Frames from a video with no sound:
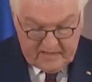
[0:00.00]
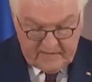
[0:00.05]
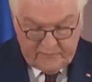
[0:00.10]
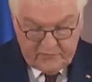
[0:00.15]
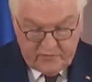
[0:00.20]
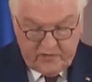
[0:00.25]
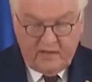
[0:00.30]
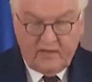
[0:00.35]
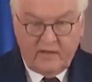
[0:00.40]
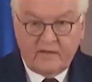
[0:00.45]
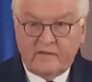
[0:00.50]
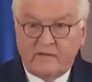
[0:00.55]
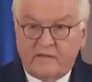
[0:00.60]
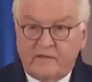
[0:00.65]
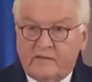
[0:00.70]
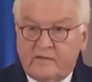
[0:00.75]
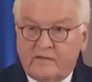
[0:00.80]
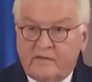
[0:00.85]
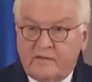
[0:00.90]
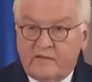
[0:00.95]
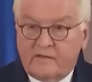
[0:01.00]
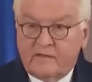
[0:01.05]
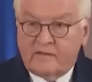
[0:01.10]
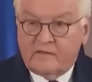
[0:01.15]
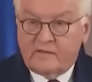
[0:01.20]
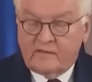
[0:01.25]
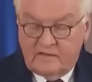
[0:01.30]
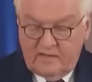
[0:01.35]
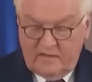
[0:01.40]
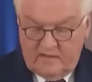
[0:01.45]
United Kingdom,
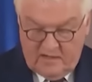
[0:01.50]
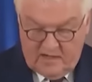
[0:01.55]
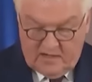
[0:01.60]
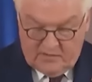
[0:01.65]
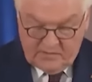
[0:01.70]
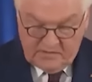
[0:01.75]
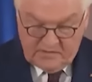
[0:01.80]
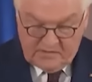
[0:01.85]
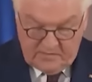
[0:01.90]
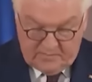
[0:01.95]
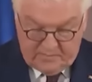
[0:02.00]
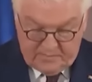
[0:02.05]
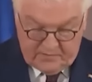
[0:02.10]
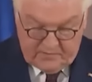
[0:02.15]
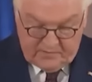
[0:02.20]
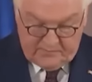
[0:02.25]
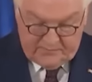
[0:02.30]
Poland, and Ukraine.